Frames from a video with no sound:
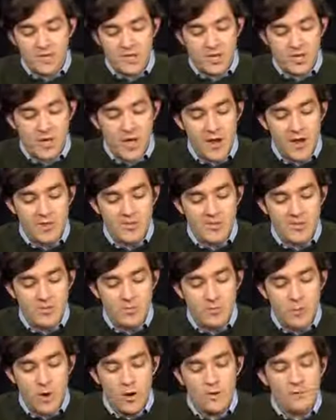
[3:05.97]
shall not
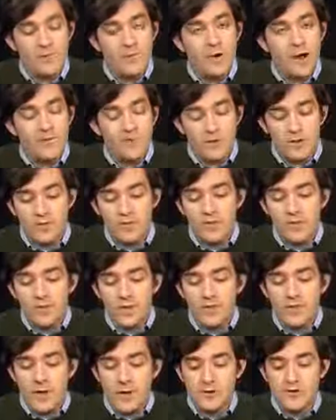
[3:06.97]
exceed 1 for every
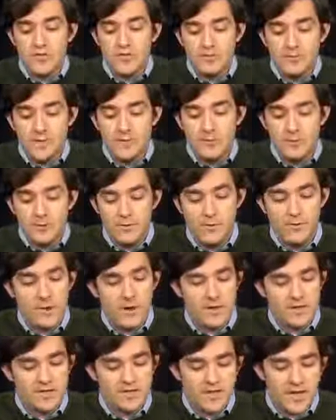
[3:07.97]
30,000 people in the
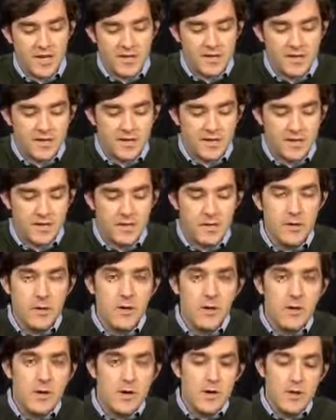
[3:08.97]
United States.
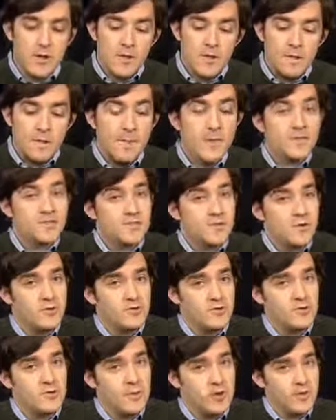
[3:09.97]
This, though,
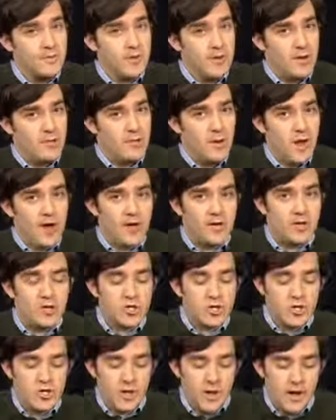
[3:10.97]
is a pretty big range.